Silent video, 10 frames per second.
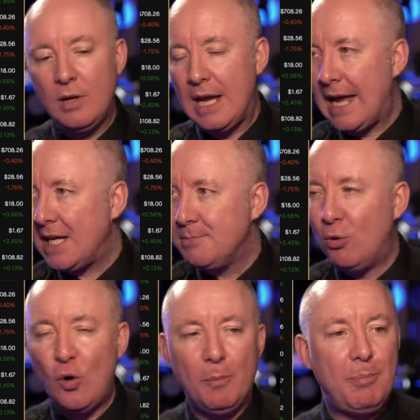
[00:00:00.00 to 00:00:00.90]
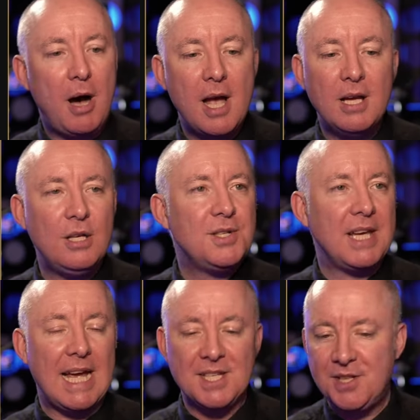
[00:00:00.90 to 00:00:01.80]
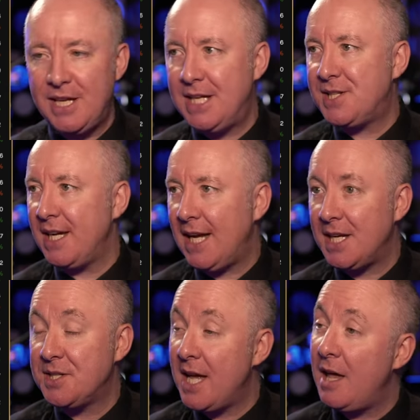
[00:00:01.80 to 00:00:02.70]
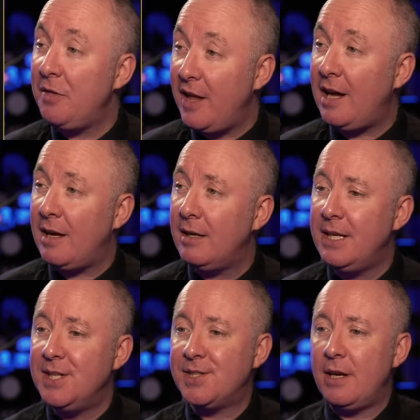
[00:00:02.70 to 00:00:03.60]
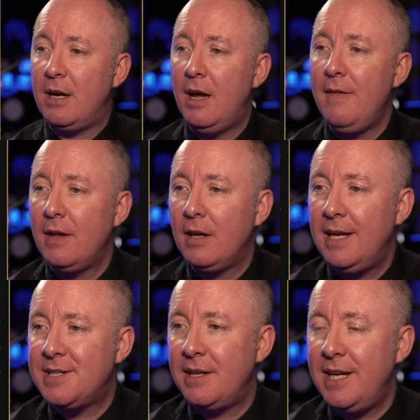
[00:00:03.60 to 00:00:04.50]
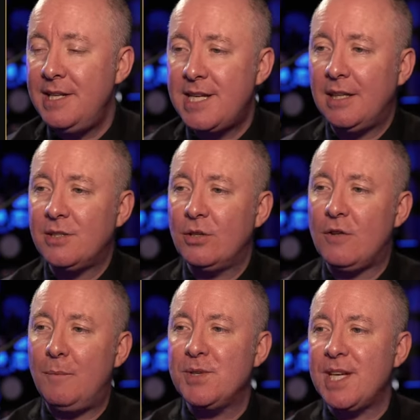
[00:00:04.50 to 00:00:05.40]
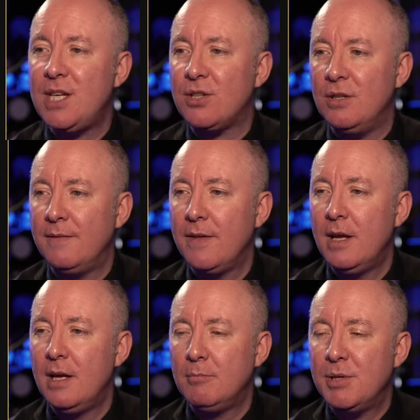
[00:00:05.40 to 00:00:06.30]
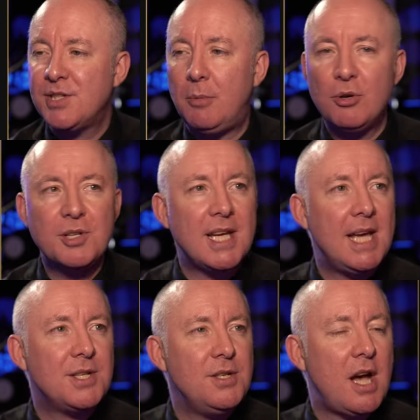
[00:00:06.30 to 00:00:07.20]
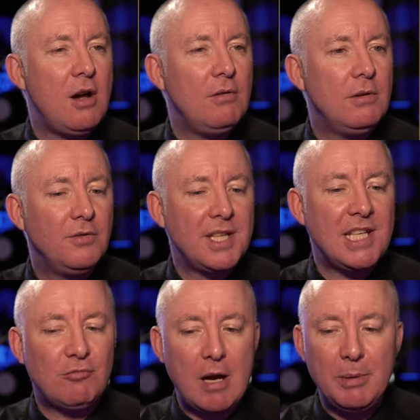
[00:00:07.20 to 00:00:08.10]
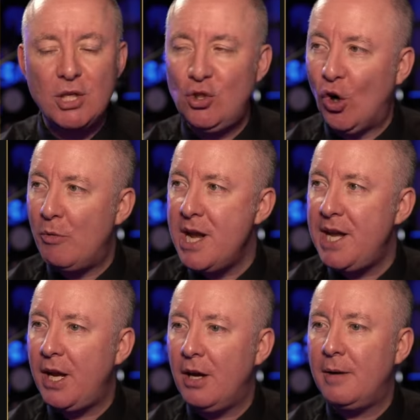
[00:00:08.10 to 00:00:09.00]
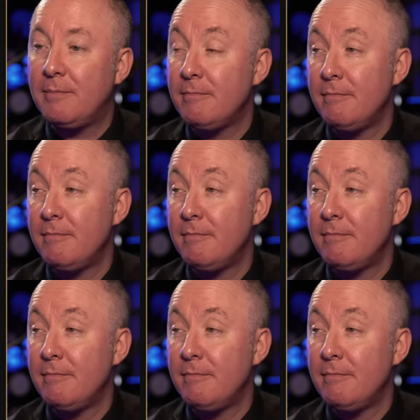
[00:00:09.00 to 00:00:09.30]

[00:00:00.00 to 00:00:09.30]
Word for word: It has more buyers. It has this. It has that. That is a is an intelligent conversation. But someone who says, "No, this is rubbish. You're an idiot,"